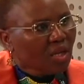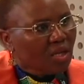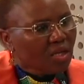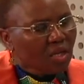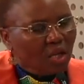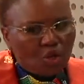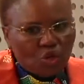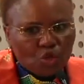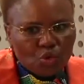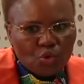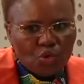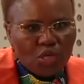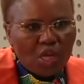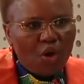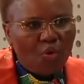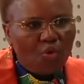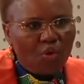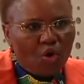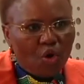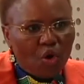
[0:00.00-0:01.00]
The
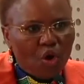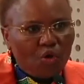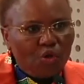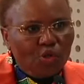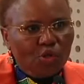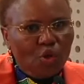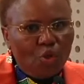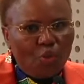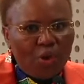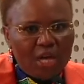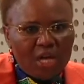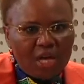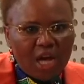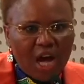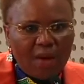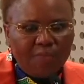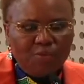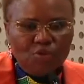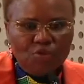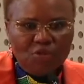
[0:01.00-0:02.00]
sooner we also wake
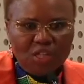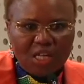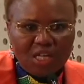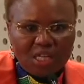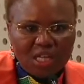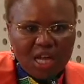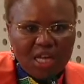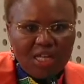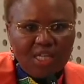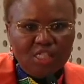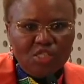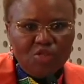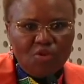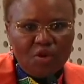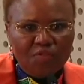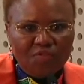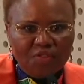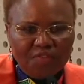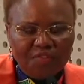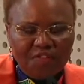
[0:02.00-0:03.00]
up to the reality
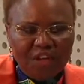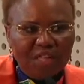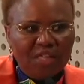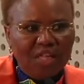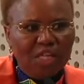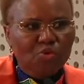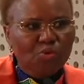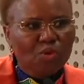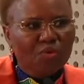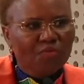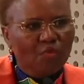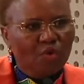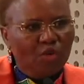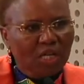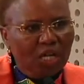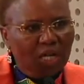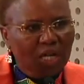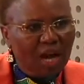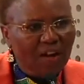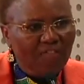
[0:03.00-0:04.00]
of the fact that we've got
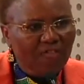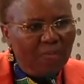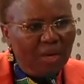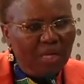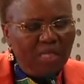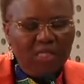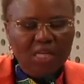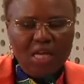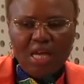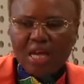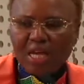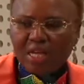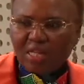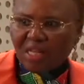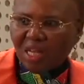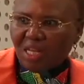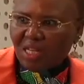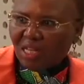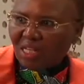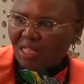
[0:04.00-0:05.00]
a government
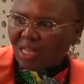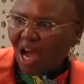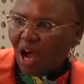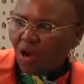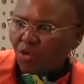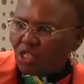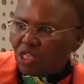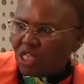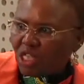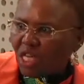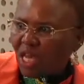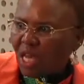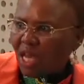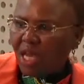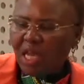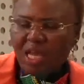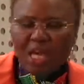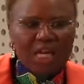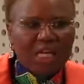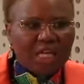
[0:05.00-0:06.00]
that is out
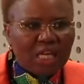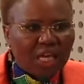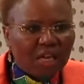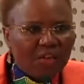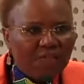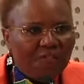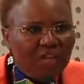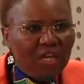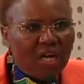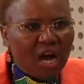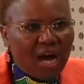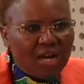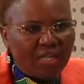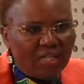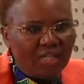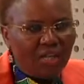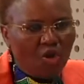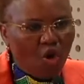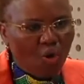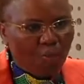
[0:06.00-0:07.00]
here giving
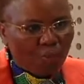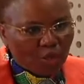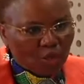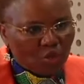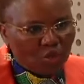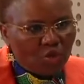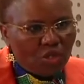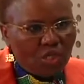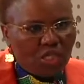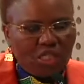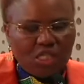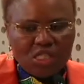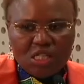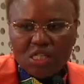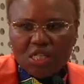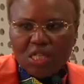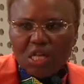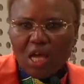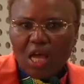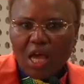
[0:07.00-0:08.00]
us the
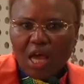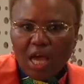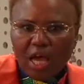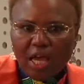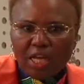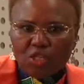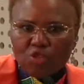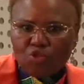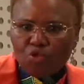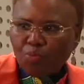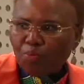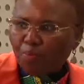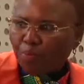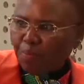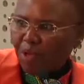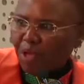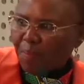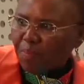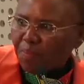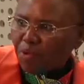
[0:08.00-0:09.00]
opportunity to
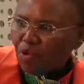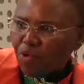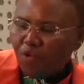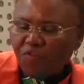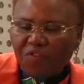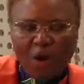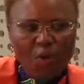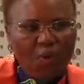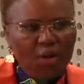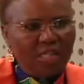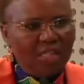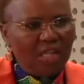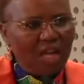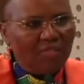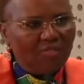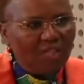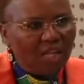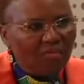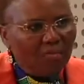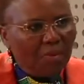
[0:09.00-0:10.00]
improve
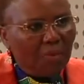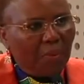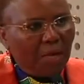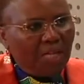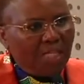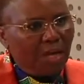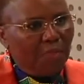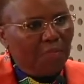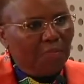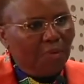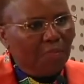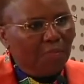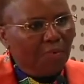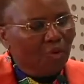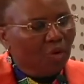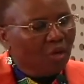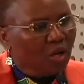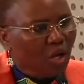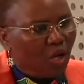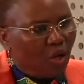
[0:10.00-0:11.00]
ourselves and be better
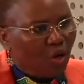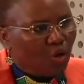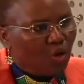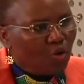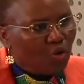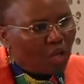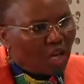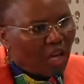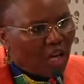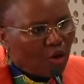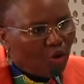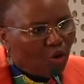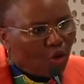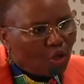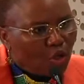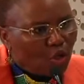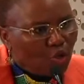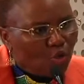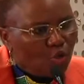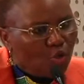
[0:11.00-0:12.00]
people, you
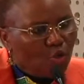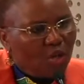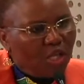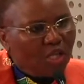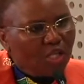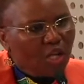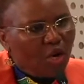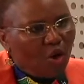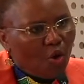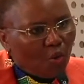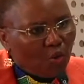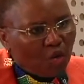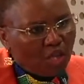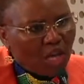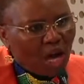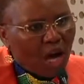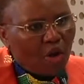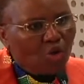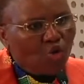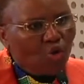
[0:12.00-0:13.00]
cannot do it
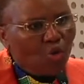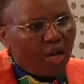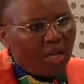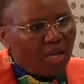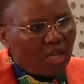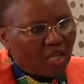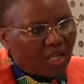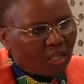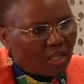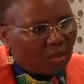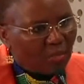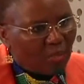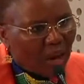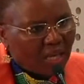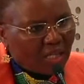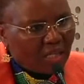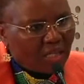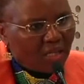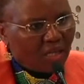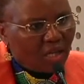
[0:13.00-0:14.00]
without working
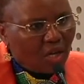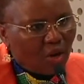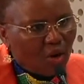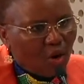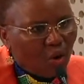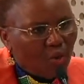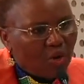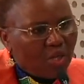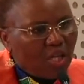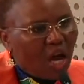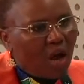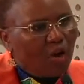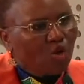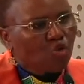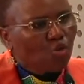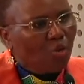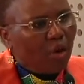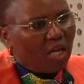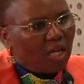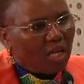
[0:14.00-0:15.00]
smart,
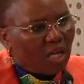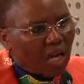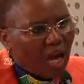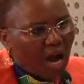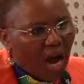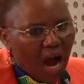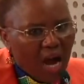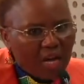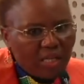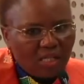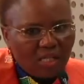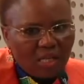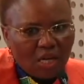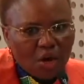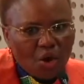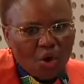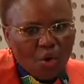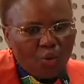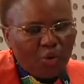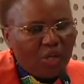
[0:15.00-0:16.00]
without working hard,
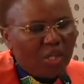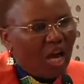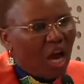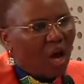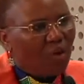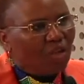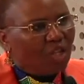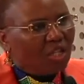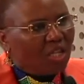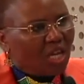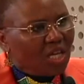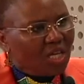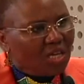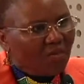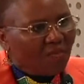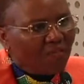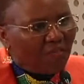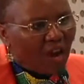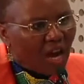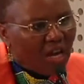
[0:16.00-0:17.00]
without
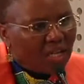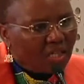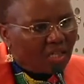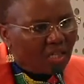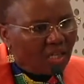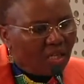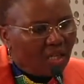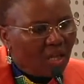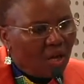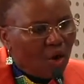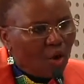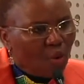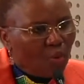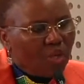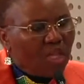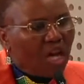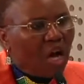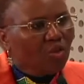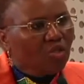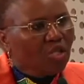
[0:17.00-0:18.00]
sacrificing,
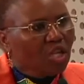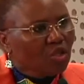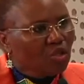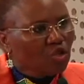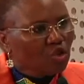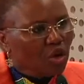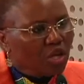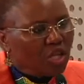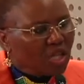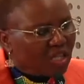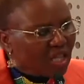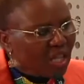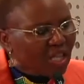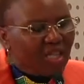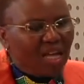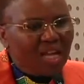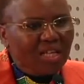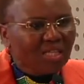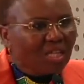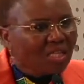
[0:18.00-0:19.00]
without ensuring that
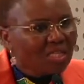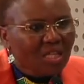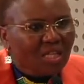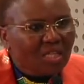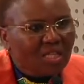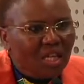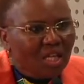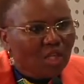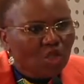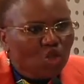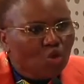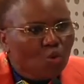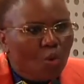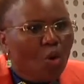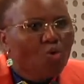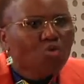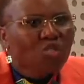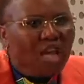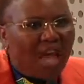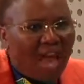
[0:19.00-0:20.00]
there are certain things you
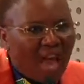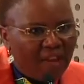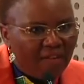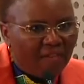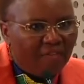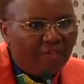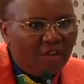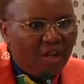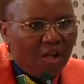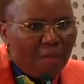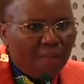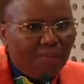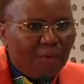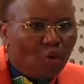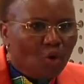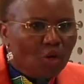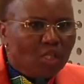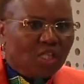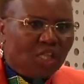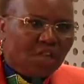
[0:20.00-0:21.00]
won't have.
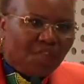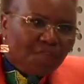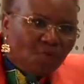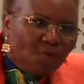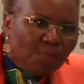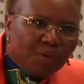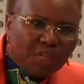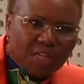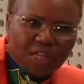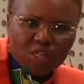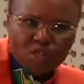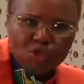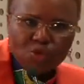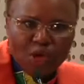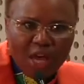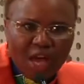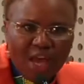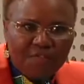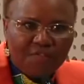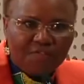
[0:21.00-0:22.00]
Because if you begin to
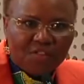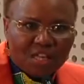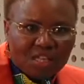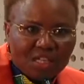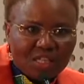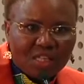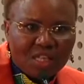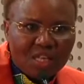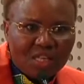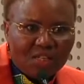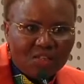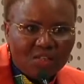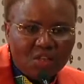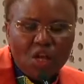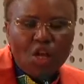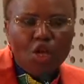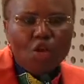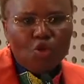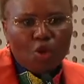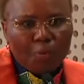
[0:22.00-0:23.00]
have these things,
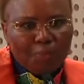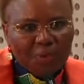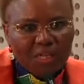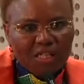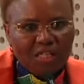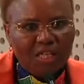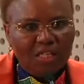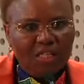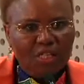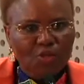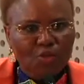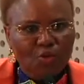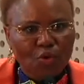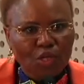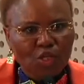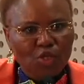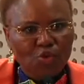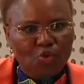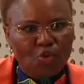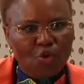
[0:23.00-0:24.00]
your business is
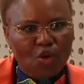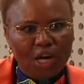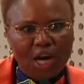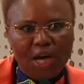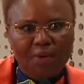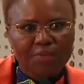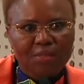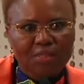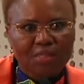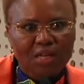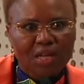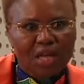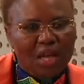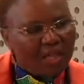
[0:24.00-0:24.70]
going to collapse.